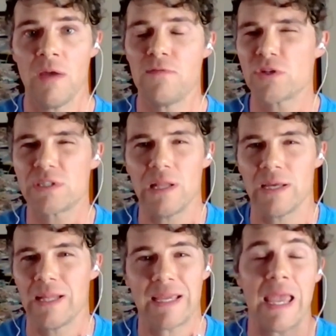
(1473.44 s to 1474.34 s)
If you're
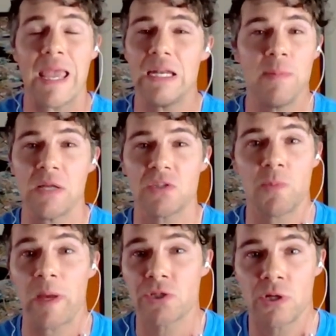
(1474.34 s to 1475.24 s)
selling like a handyman
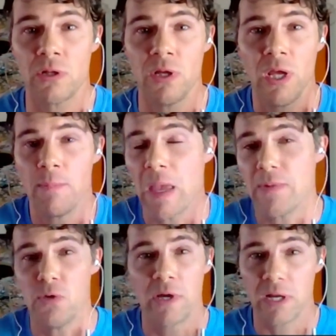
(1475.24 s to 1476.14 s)
special,
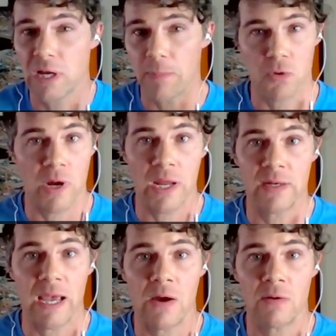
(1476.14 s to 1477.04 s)
maybe you get a couple grand
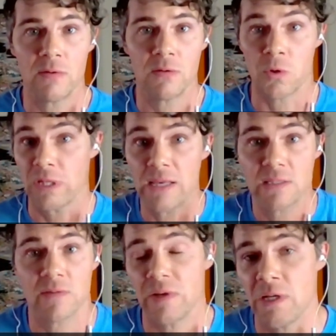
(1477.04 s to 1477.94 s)
down or
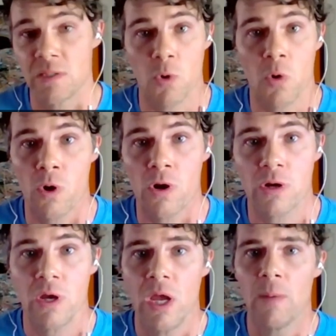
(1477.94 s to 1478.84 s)
less if it needs more
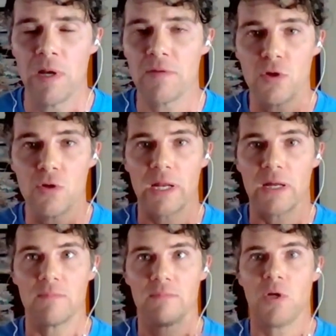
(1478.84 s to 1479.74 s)
work. But if you get
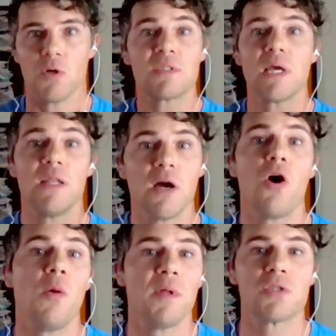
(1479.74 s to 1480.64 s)
a, you know, selling a
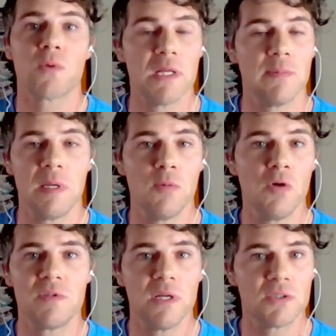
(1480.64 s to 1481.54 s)
home that's ready to be
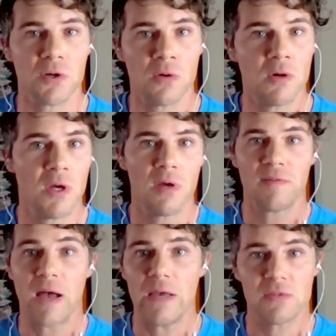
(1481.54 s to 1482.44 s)
moved into,
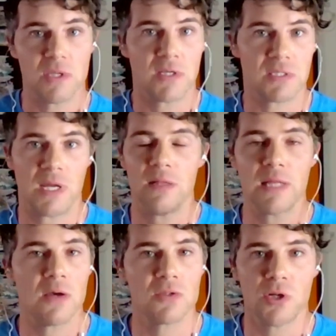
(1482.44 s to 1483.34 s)
five, six, ten
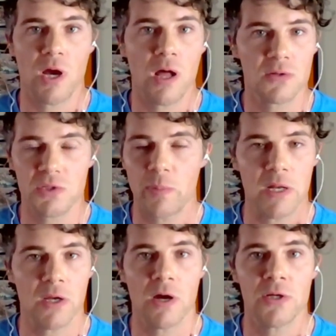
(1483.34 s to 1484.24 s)
thousand dollars,
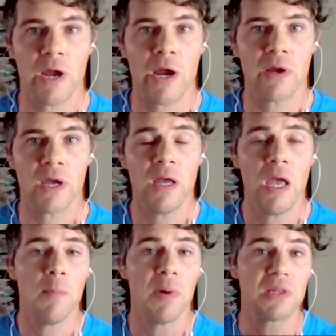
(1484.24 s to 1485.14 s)
depending on your area.
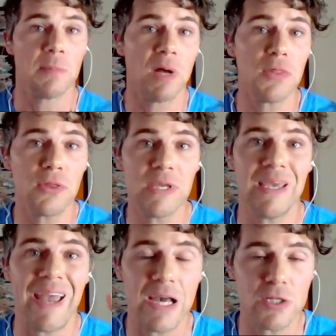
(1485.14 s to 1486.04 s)
But the monthly
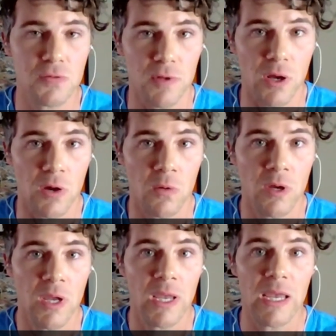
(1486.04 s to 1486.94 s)
cash flow,
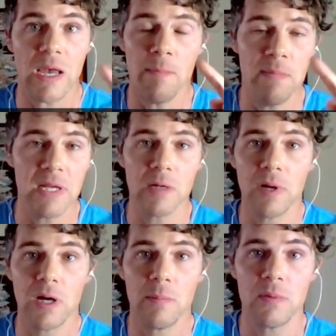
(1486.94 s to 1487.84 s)
a
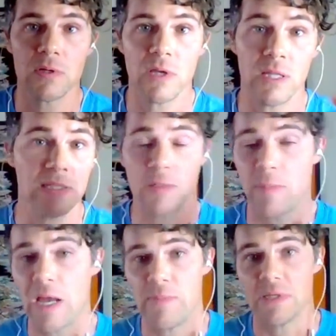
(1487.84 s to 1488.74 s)
minimum, at least in
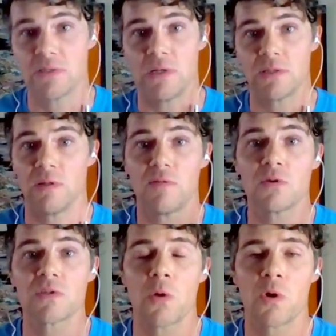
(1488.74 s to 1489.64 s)
my business and the
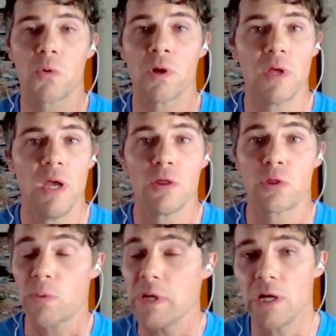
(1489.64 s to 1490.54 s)
folks I work with,
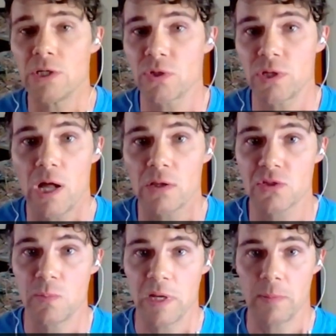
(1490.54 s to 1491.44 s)
three hundred
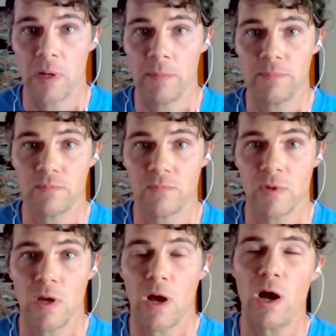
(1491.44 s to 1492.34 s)
dollars minimum,
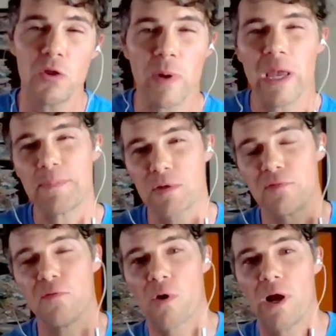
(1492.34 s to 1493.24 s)
all the way up to
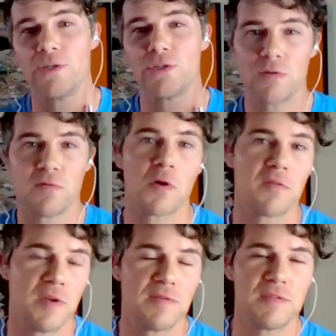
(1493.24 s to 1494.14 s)
400,
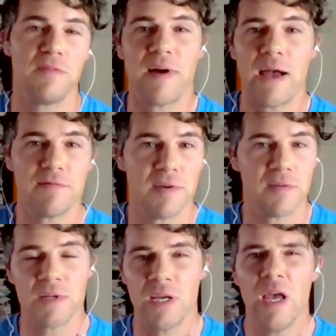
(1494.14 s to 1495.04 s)
450,
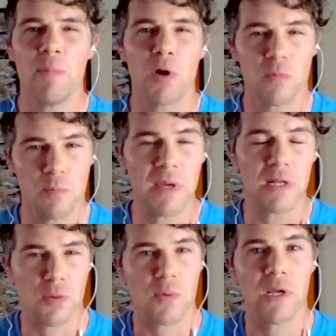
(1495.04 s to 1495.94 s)
550, but
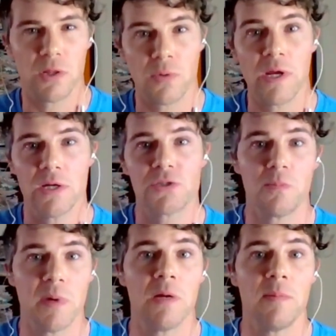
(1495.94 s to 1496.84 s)
three three
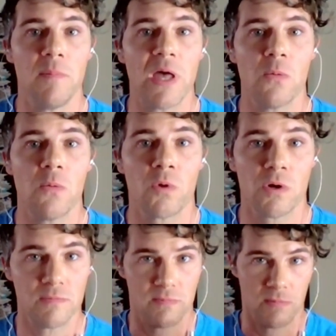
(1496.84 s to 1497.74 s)
hundred minimum that
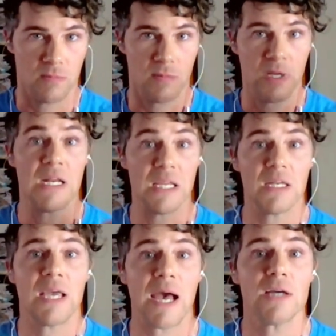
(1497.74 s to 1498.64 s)
we're getting
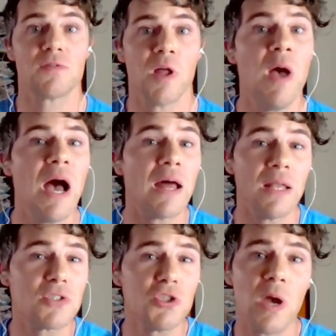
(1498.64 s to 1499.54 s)
in cash flow.
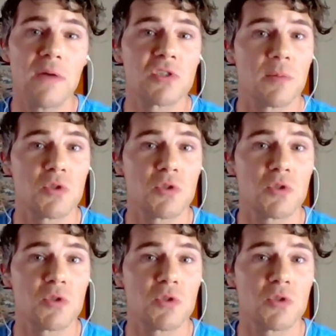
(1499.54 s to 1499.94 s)
Unless you have some